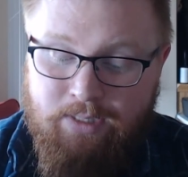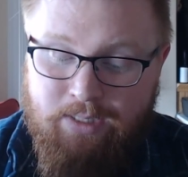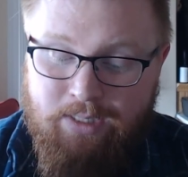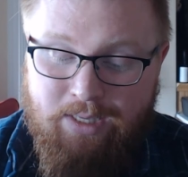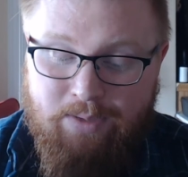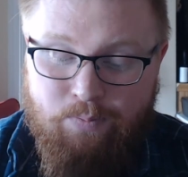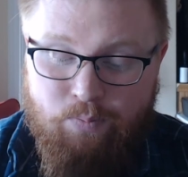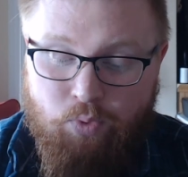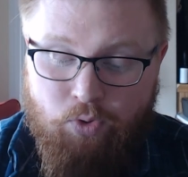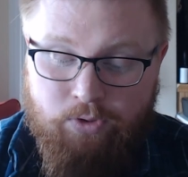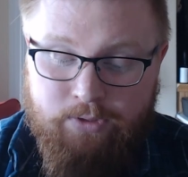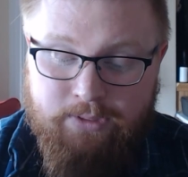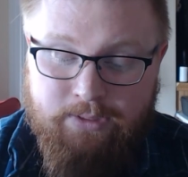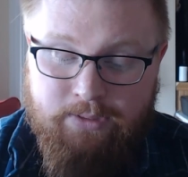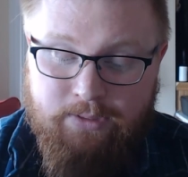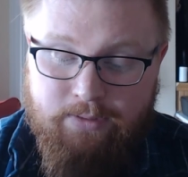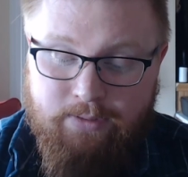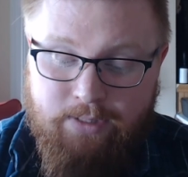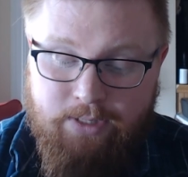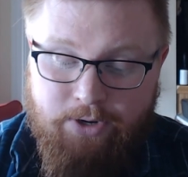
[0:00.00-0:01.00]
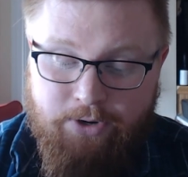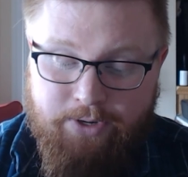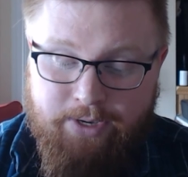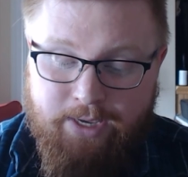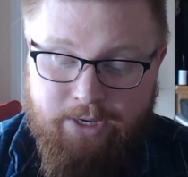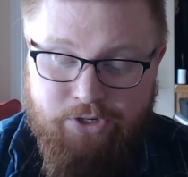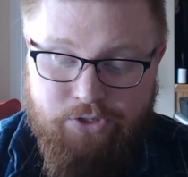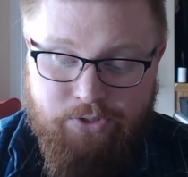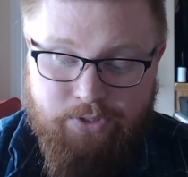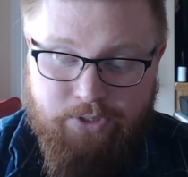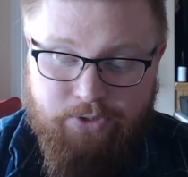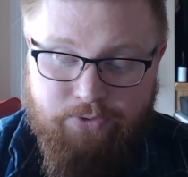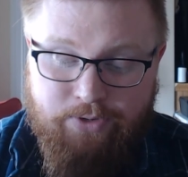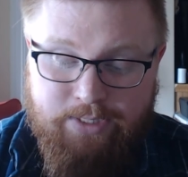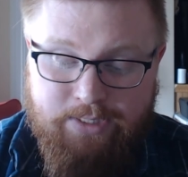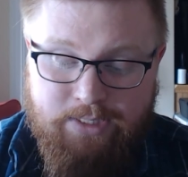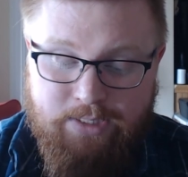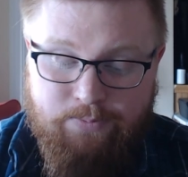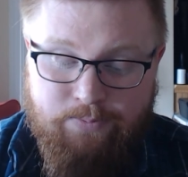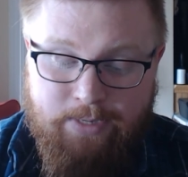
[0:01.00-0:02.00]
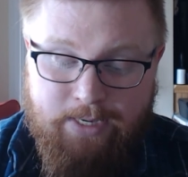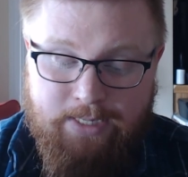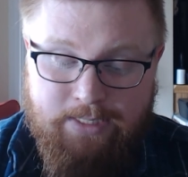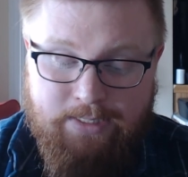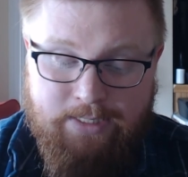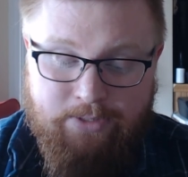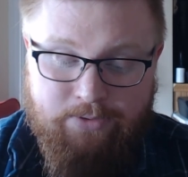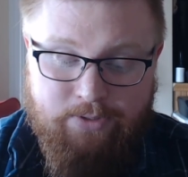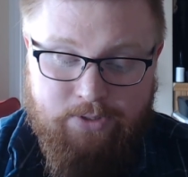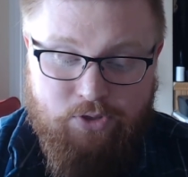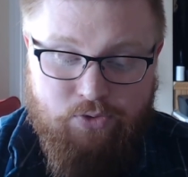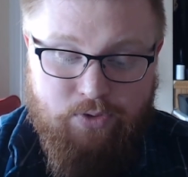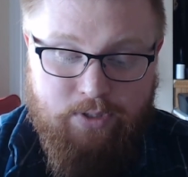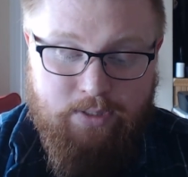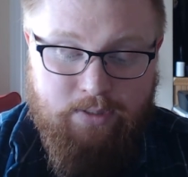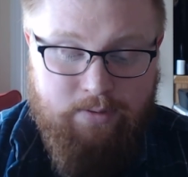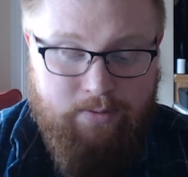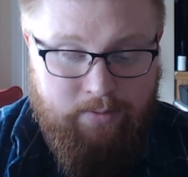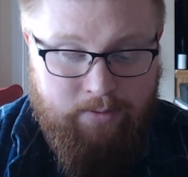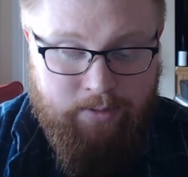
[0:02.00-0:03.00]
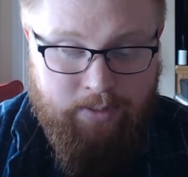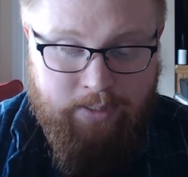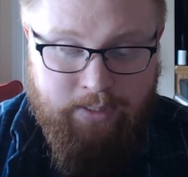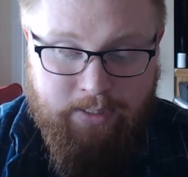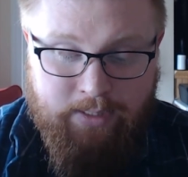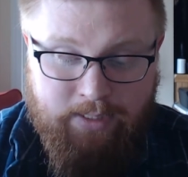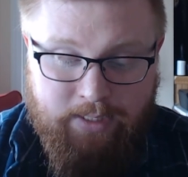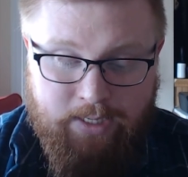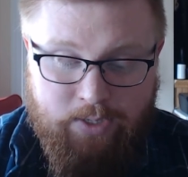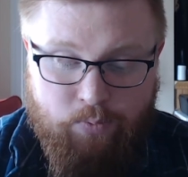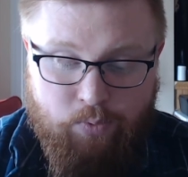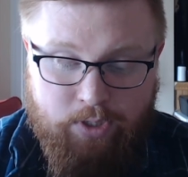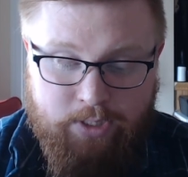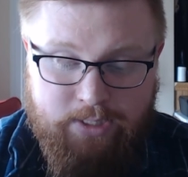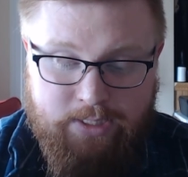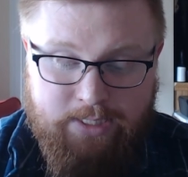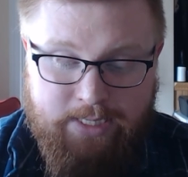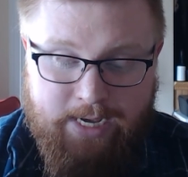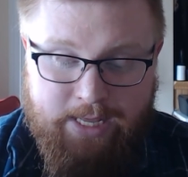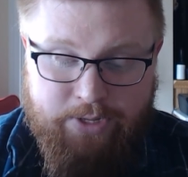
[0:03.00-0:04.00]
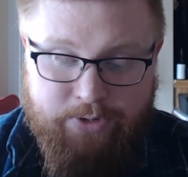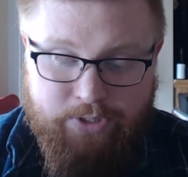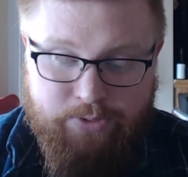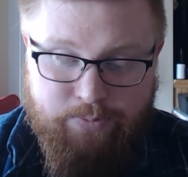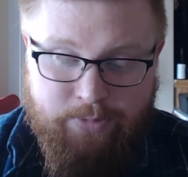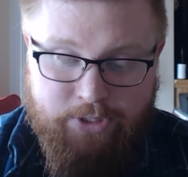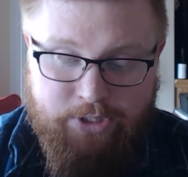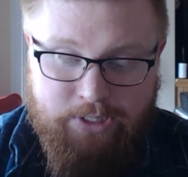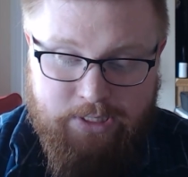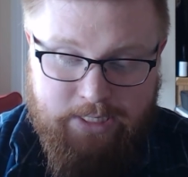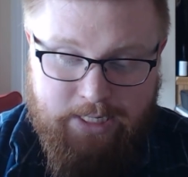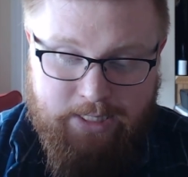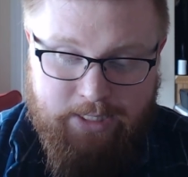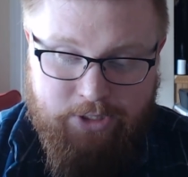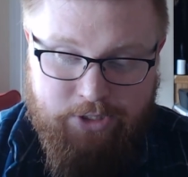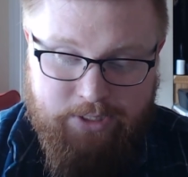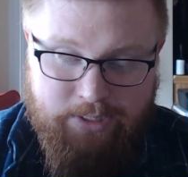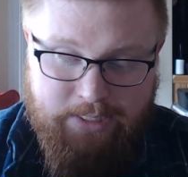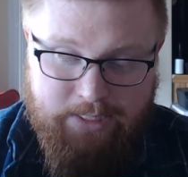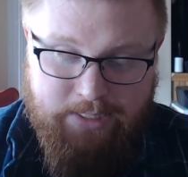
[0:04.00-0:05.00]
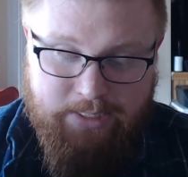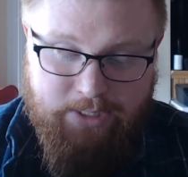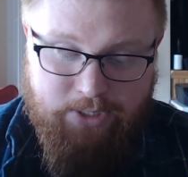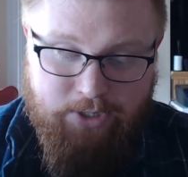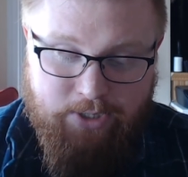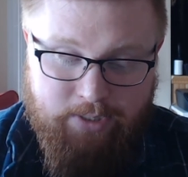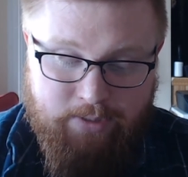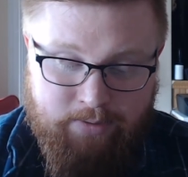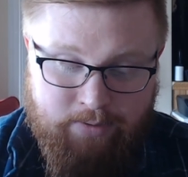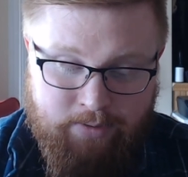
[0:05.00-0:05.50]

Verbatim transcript: Emboldened, the Archangel increased his pace down the street. He wanted to gather as much intelligence as he could,